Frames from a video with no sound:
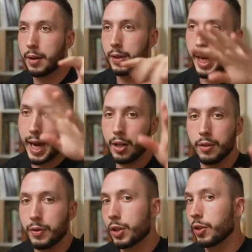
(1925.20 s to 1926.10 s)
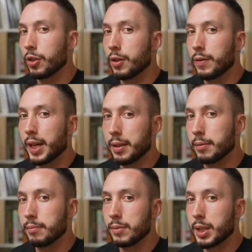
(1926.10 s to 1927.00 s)
of the angle of the curve
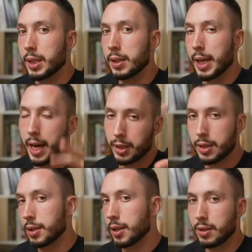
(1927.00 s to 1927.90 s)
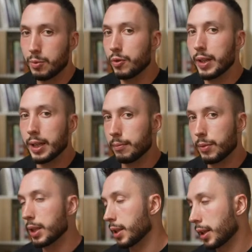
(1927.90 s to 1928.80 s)
and the axis that's moving,
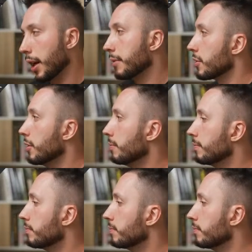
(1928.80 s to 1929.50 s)
things like that. So